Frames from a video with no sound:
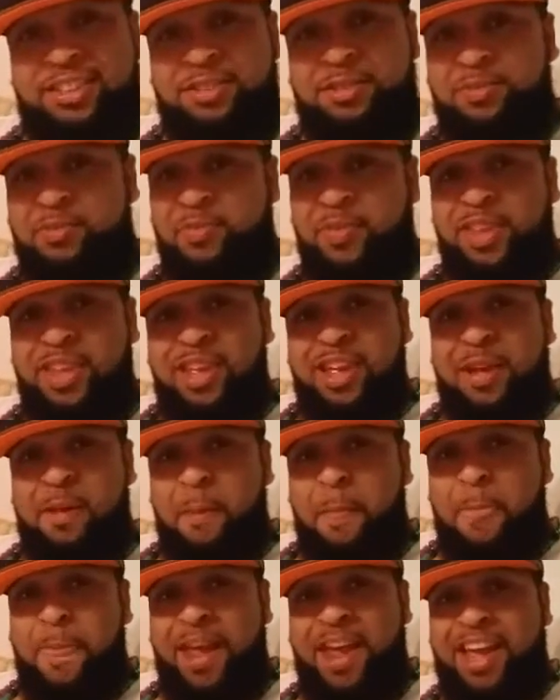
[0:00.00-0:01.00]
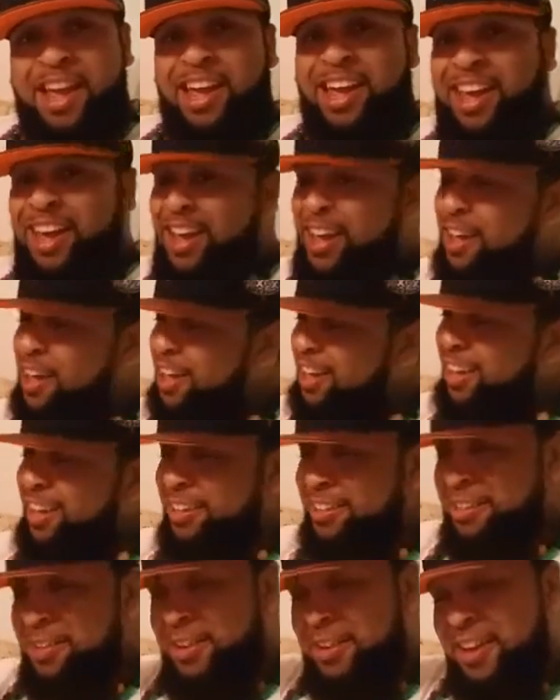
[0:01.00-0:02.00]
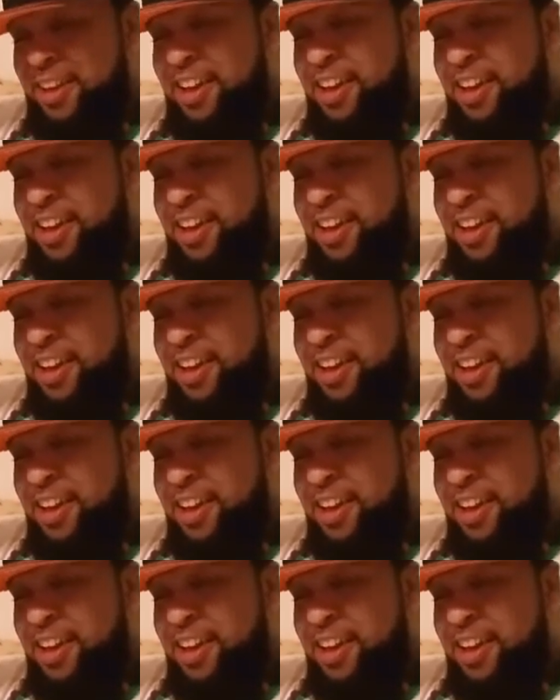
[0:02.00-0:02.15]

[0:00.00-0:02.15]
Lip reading: ride with no Patriots. Hey,